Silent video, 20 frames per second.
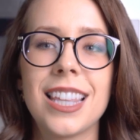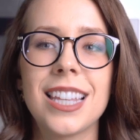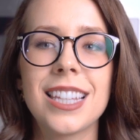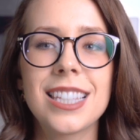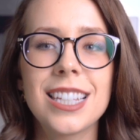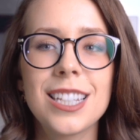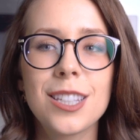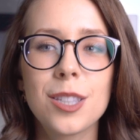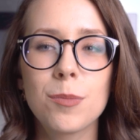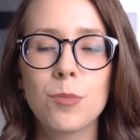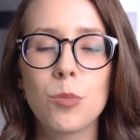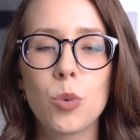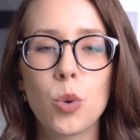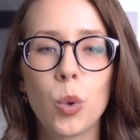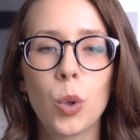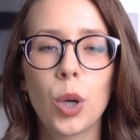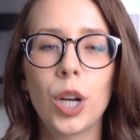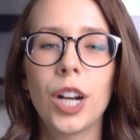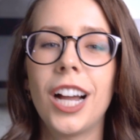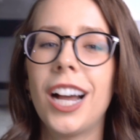This is
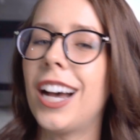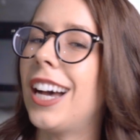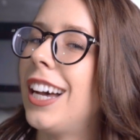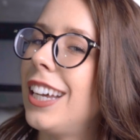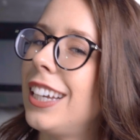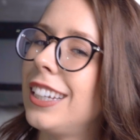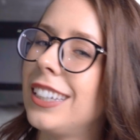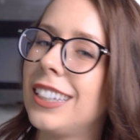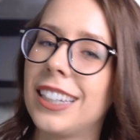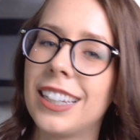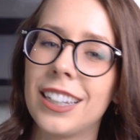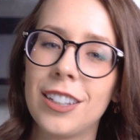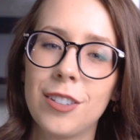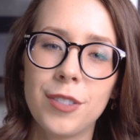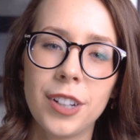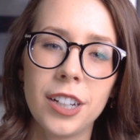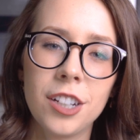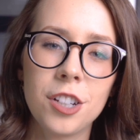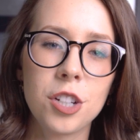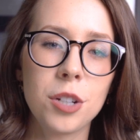more
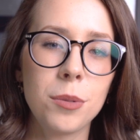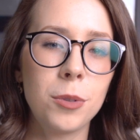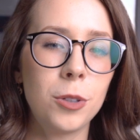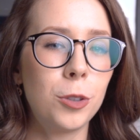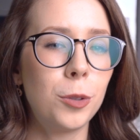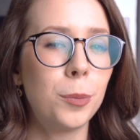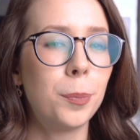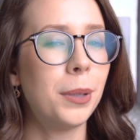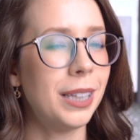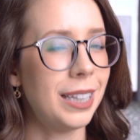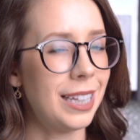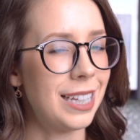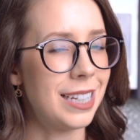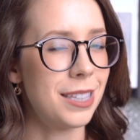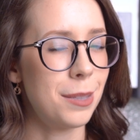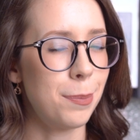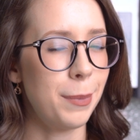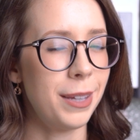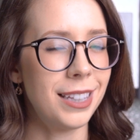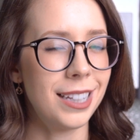unconventional
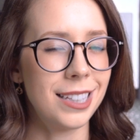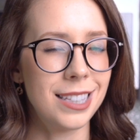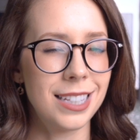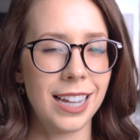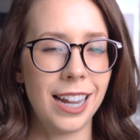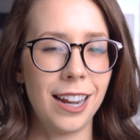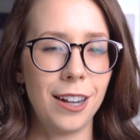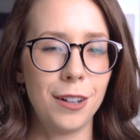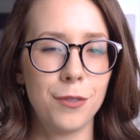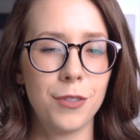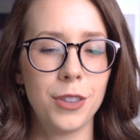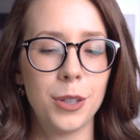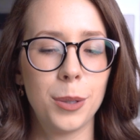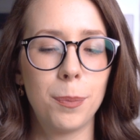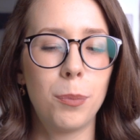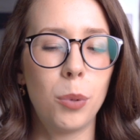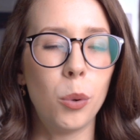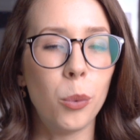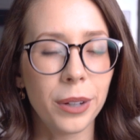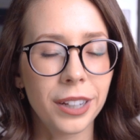placement. That's kind of the
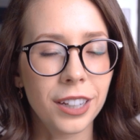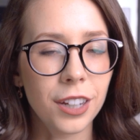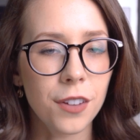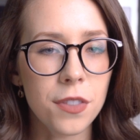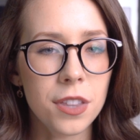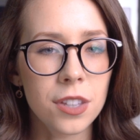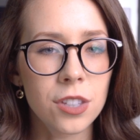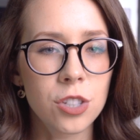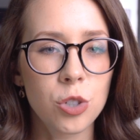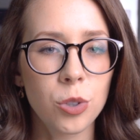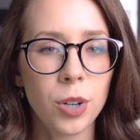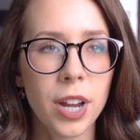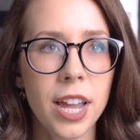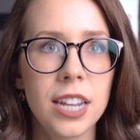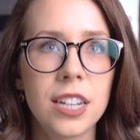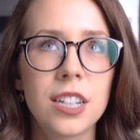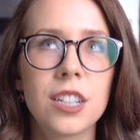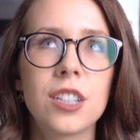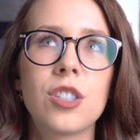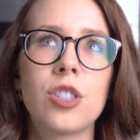point of this
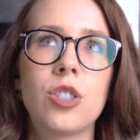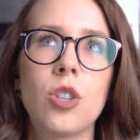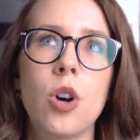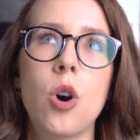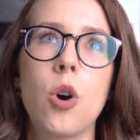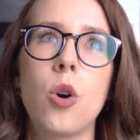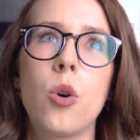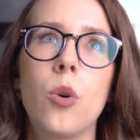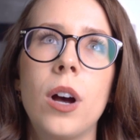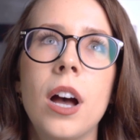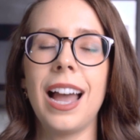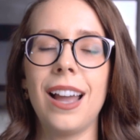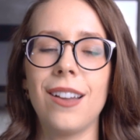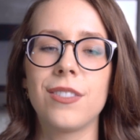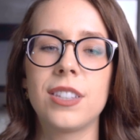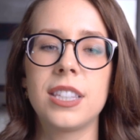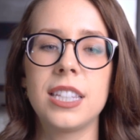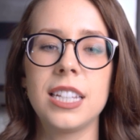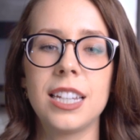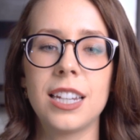trend. So
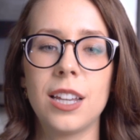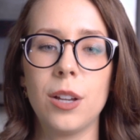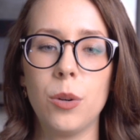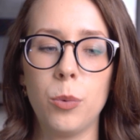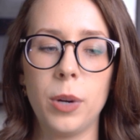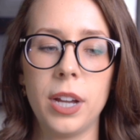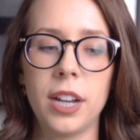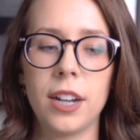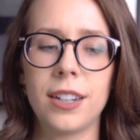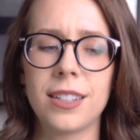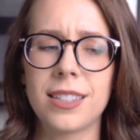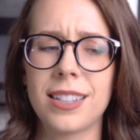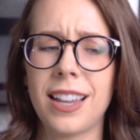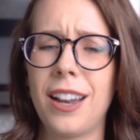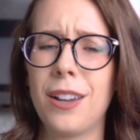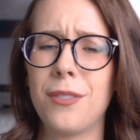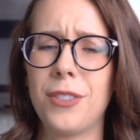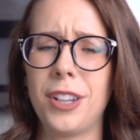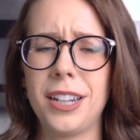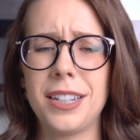I've seen it where it's
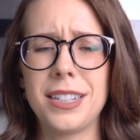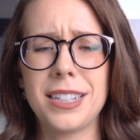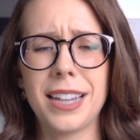kind of at a